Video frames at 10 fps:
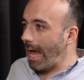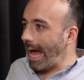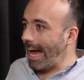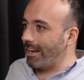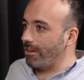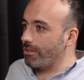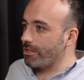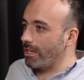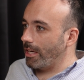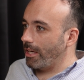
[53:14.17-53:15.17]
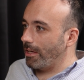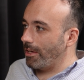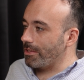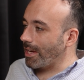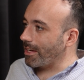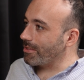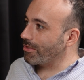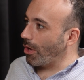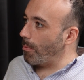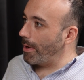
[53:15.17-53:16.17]
And it takes
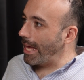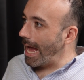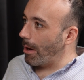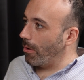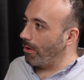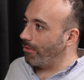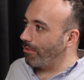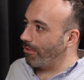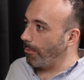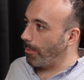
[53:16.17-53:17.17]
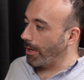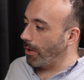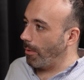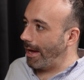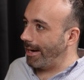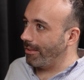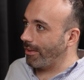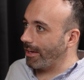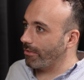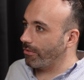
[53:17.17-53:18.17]
so many hours to become, and it
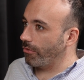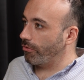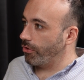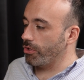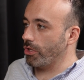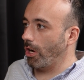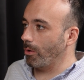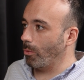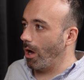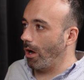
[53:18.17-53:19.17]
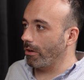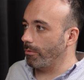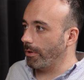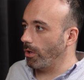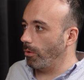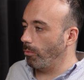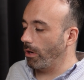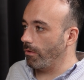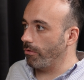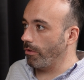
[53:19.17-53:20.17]
takes such hard work to become one
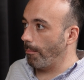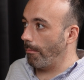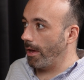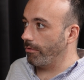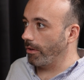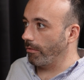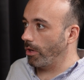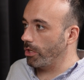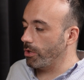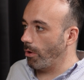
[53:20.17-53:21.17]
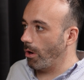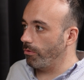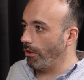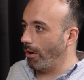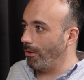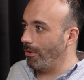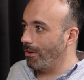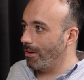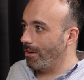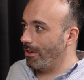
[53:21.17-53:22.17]
of these amazing virtuoso
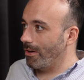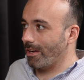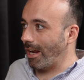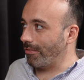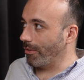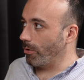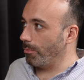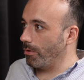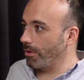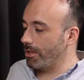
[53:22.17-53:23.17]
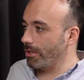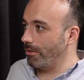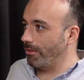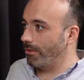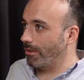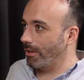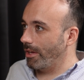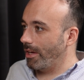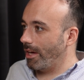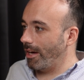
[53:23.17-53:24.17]
classical musicians.
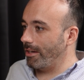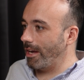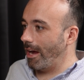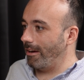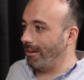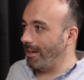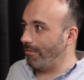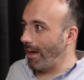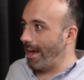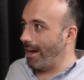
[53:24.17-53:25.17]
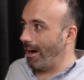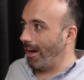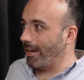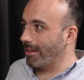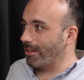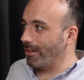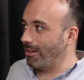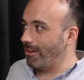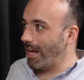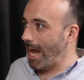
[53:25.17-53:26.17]
And yet, if AI
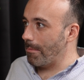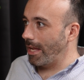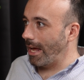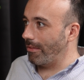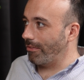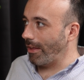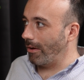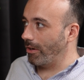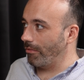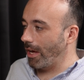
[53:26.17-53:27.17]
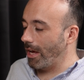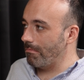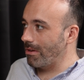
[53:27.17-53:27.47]
can emulate the sound of it,